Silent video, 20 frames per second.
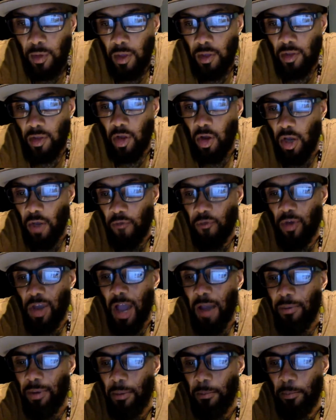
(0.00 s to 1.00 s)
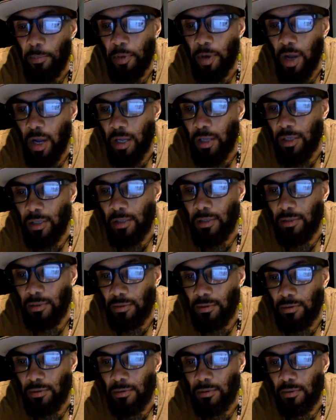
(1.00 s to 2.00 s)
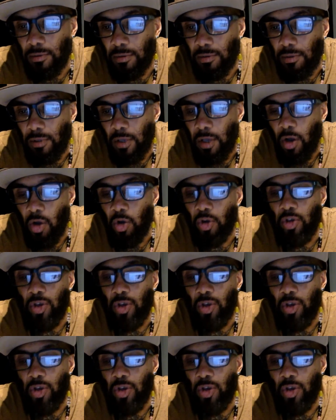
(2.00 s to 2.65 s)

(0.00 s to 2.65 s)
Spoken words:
So if you haven't bought or